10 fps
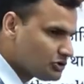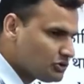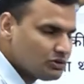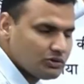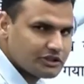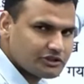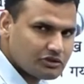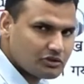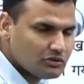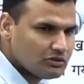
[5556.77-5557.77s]

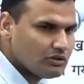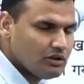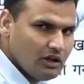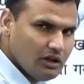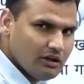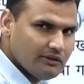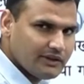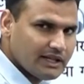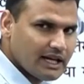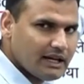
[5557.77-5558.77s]
true
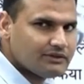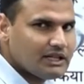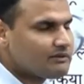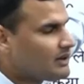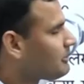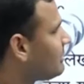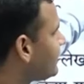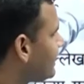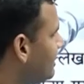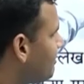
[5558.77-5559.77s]
we have the
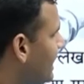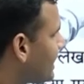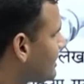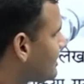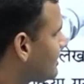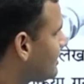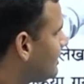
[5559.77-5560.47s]
environmental impact,